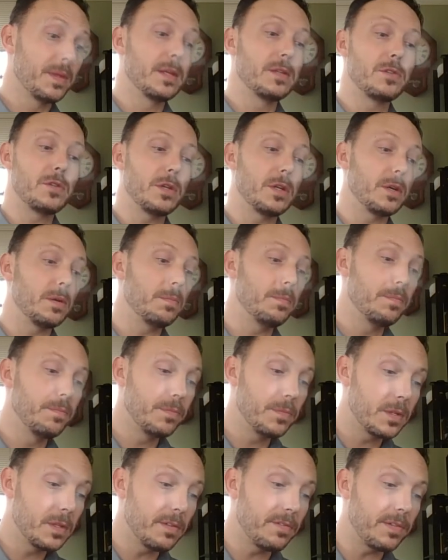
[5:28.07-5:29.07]
So
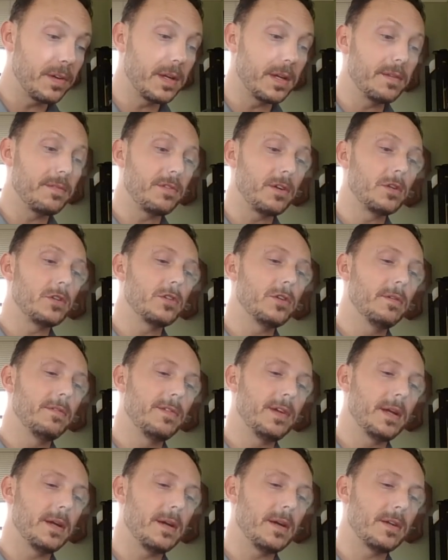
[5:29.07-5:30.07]
define virtue
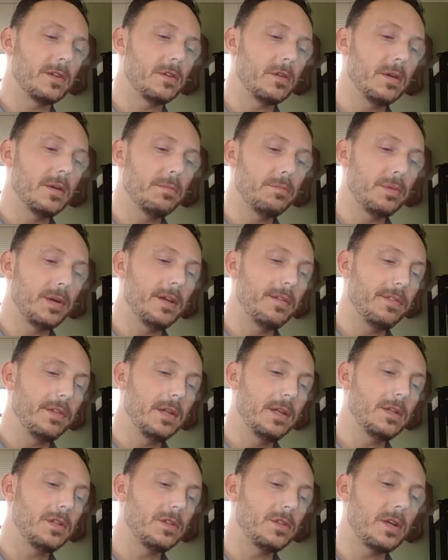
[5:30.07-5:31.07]
of character and
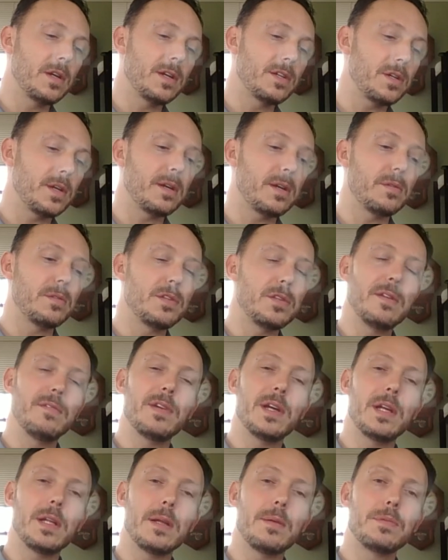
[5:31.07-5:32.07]
briefly discuss how it's
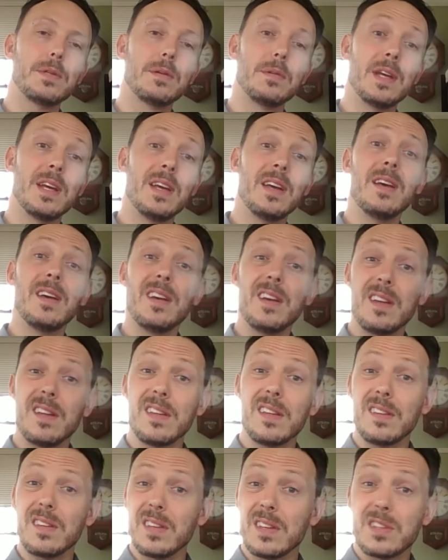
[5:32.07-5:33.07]
developed.
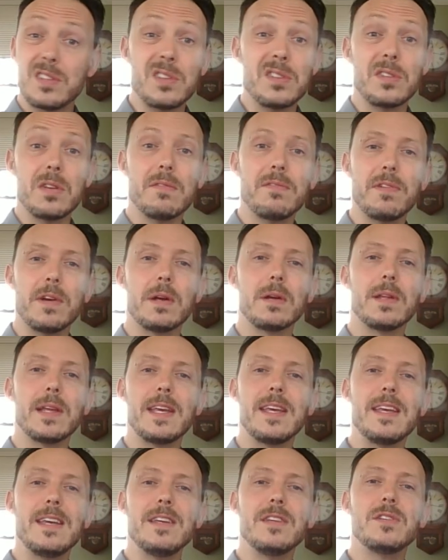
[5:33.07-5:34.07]
Uh, this is fairly
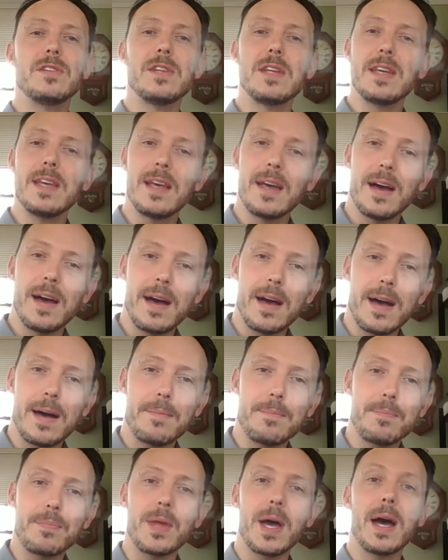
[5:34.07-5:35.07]
easy.
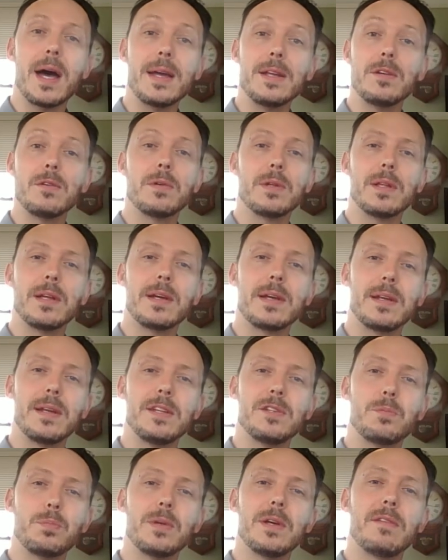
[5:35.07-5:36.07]
Um, I do it
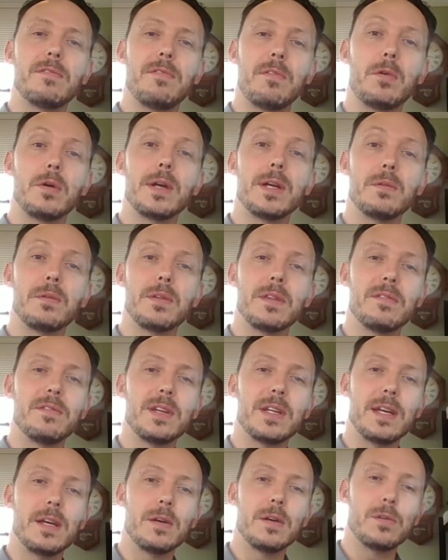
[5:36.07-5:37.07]
lickety-split for you in the
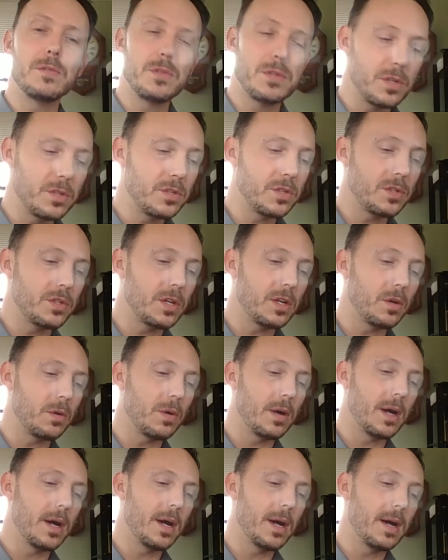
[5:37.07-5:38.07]
videos,
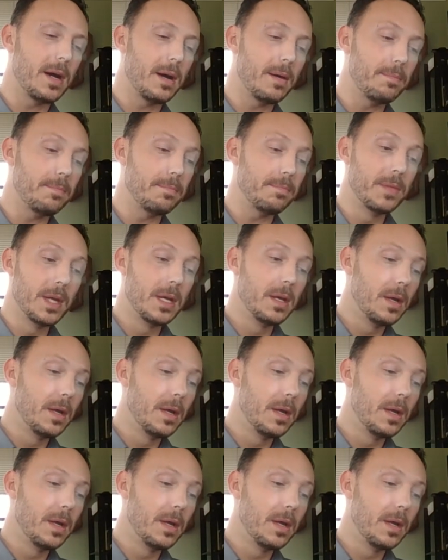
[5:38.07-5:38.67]
so um,